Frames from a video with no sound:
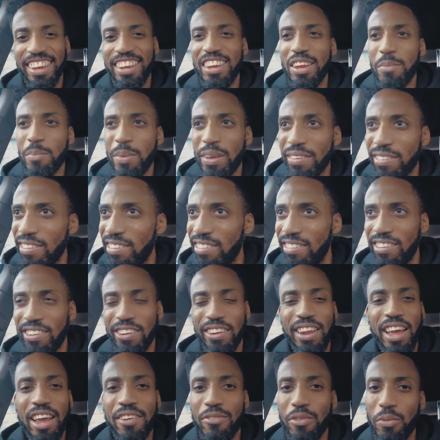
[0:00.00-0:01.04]
in your business, in your
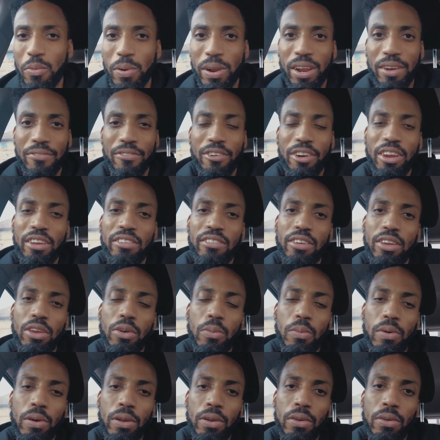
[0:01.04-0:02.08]
life, or whatever it is that you
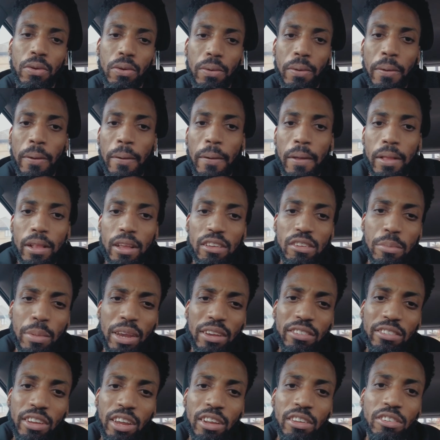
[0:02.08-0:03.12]
want to do. Does it
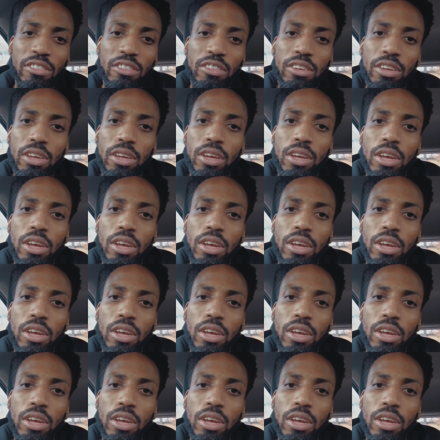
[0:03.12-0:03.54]
make sense?